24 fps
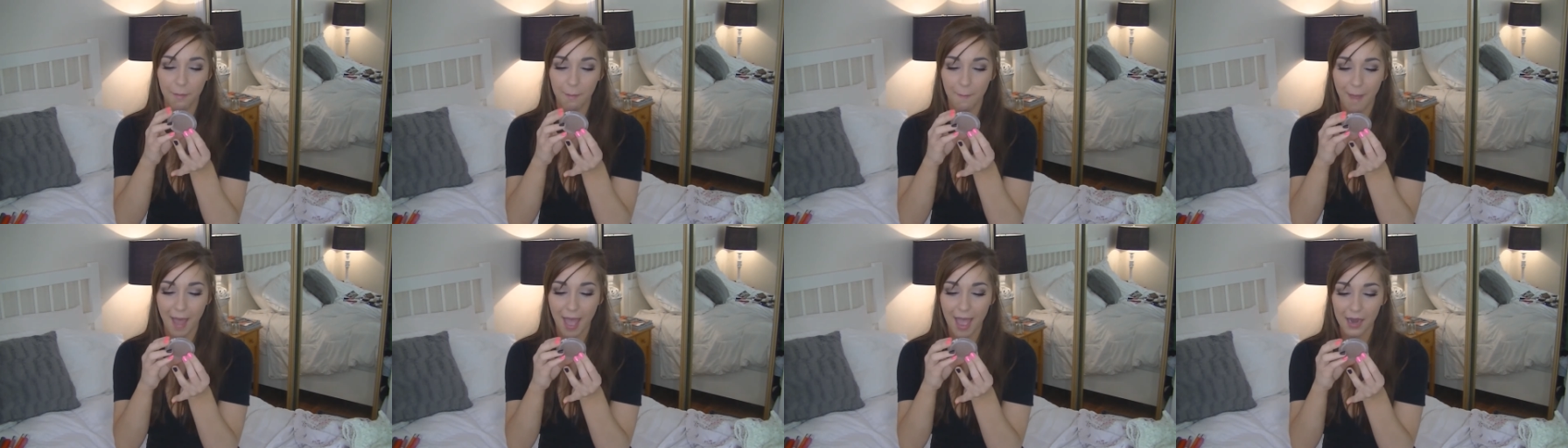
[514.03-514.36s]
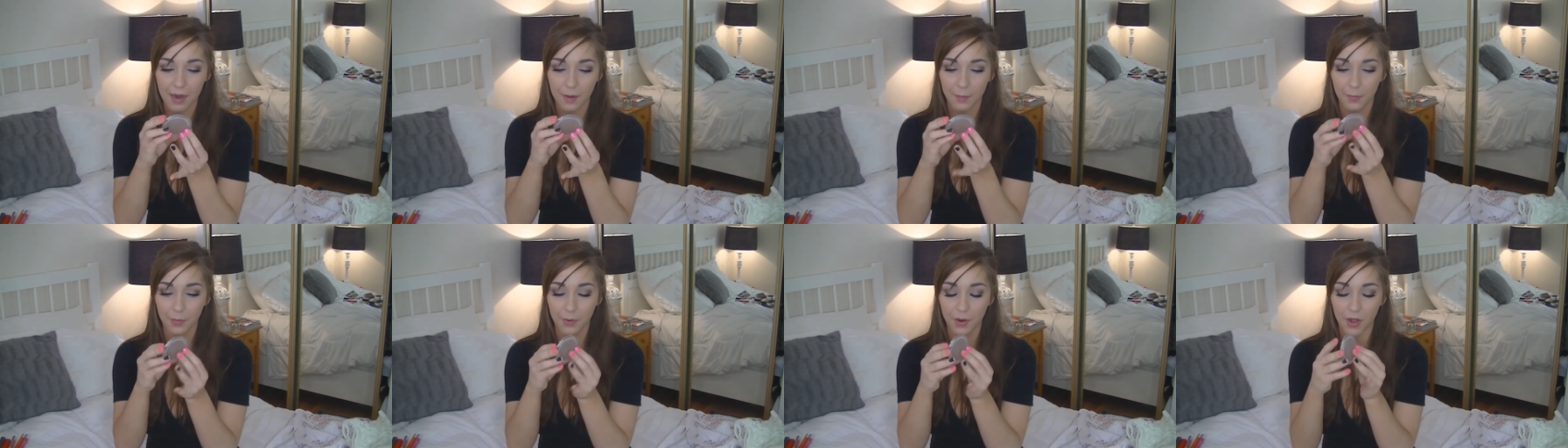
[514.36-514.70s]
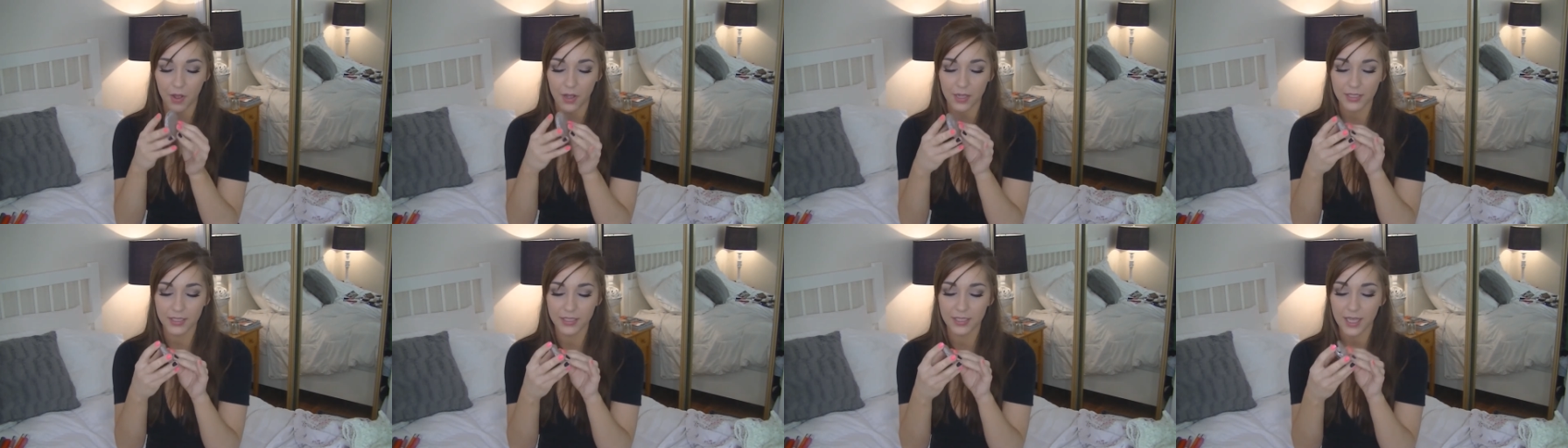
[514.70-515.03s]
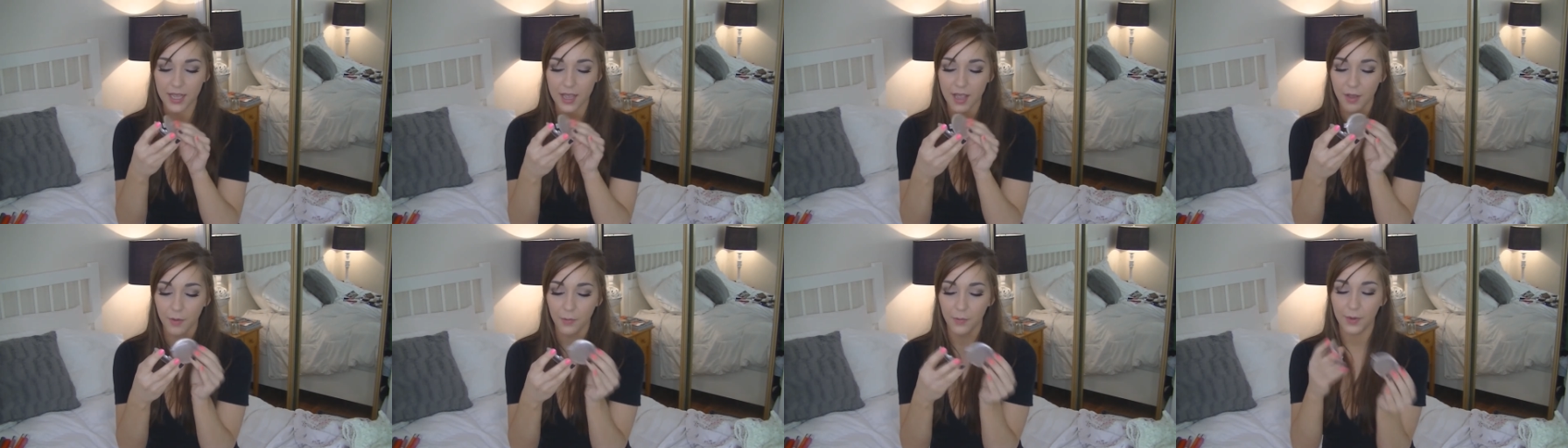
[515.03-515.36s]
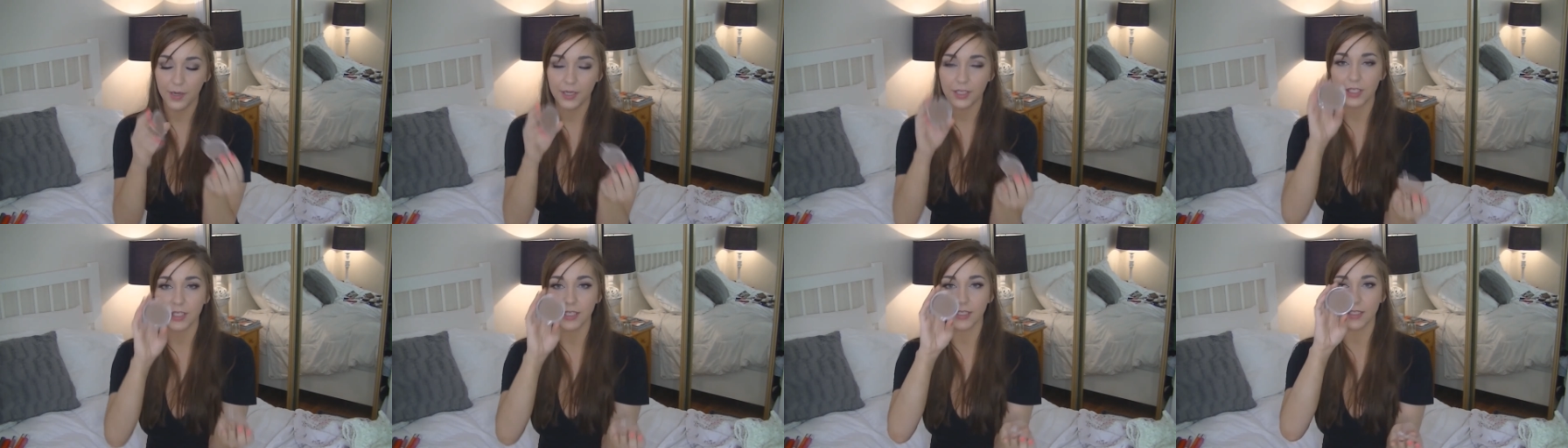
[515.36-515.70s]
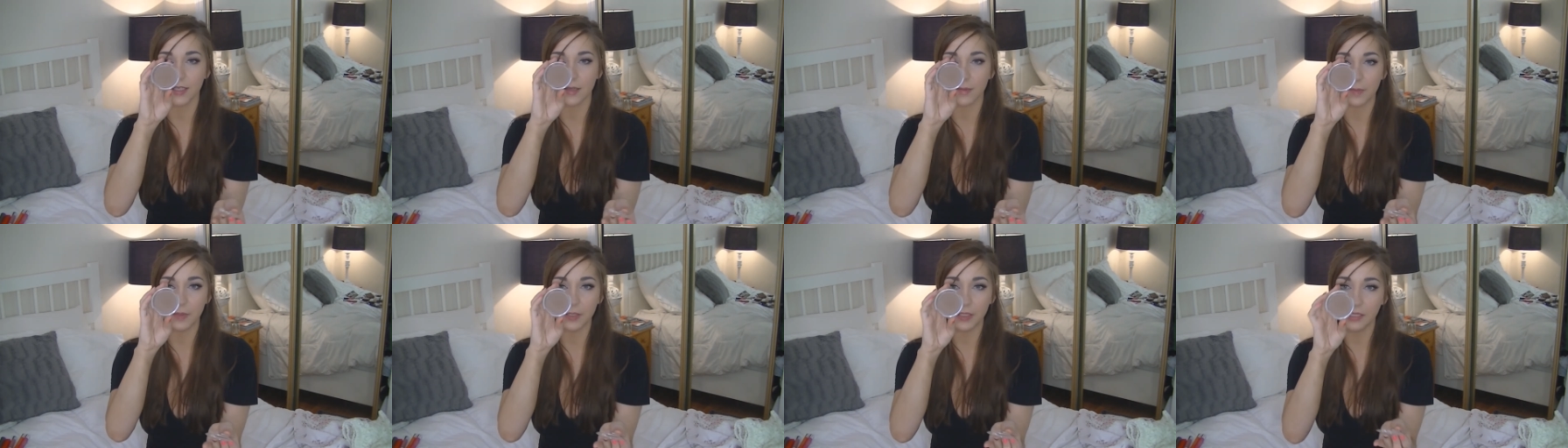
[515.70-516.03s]
Matte Bronze, which is
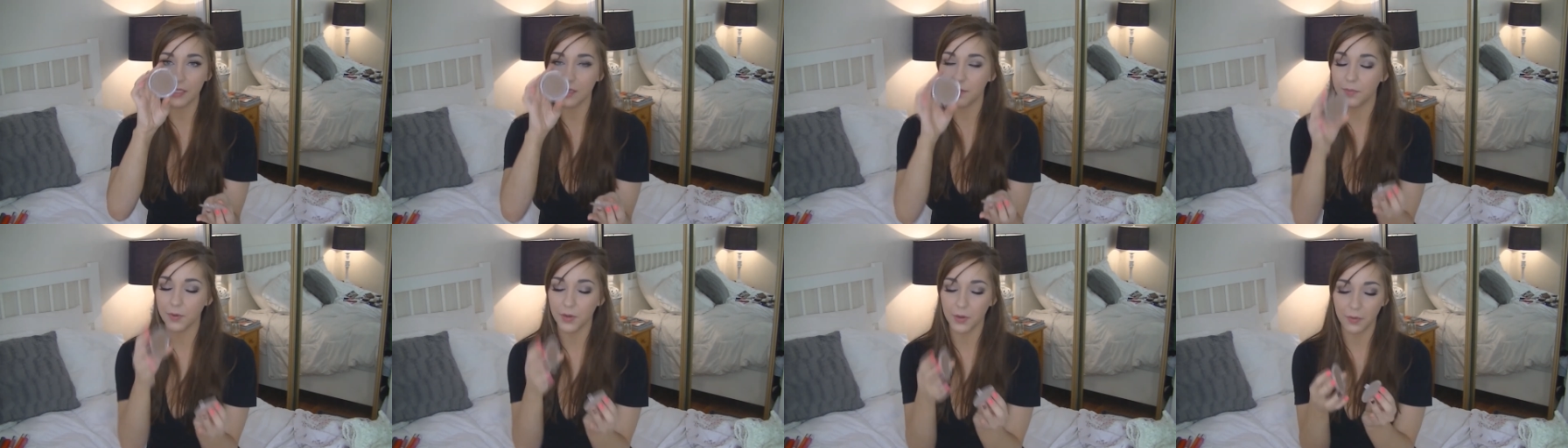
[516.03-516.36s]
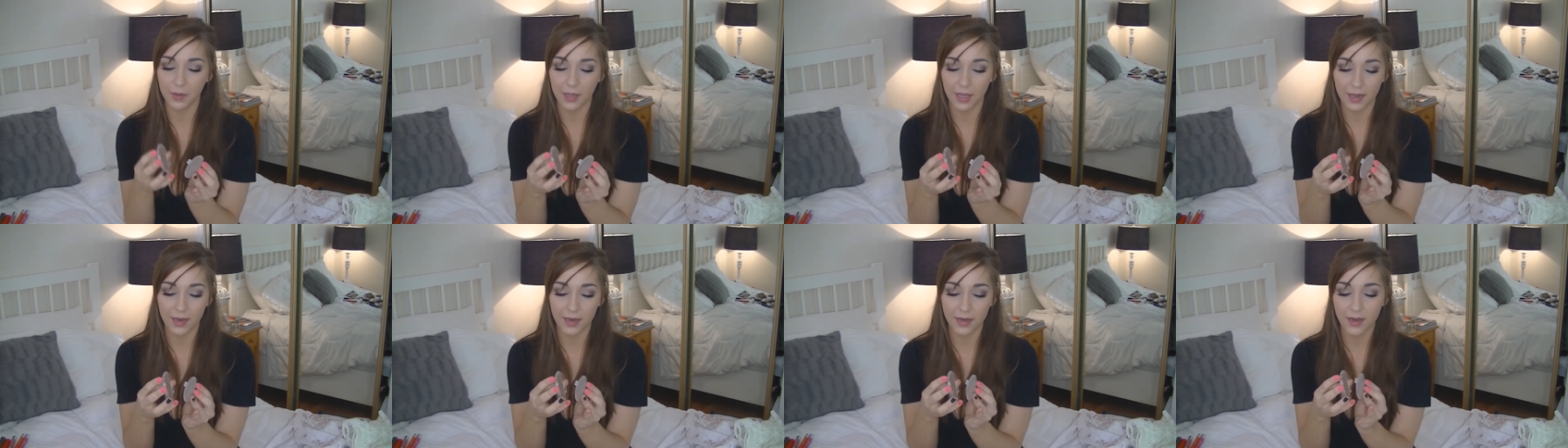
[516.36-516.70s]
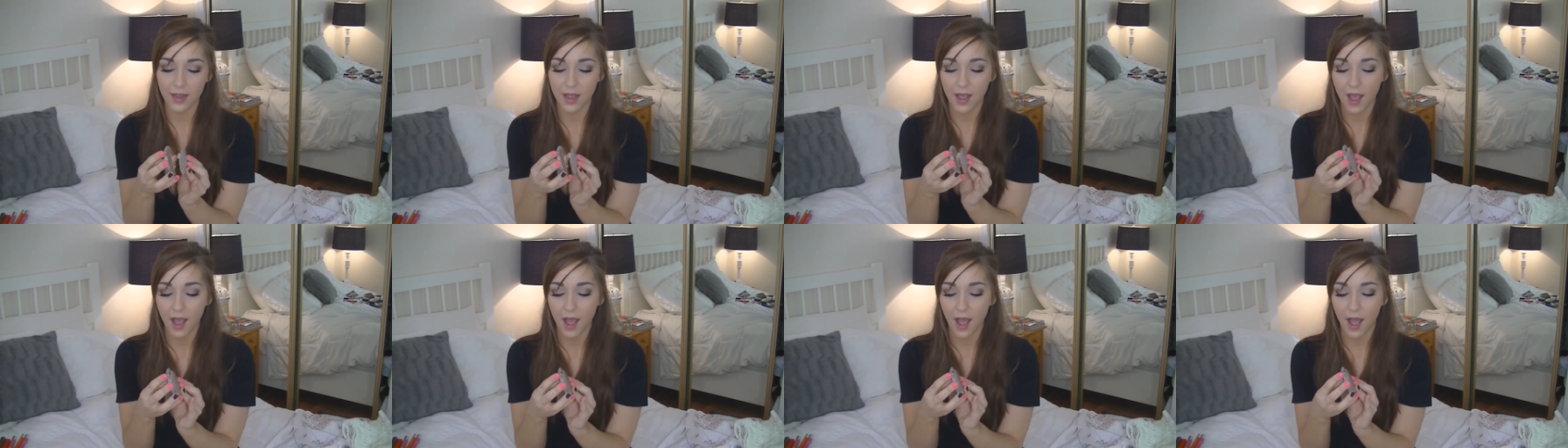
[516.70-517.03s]
completely broken.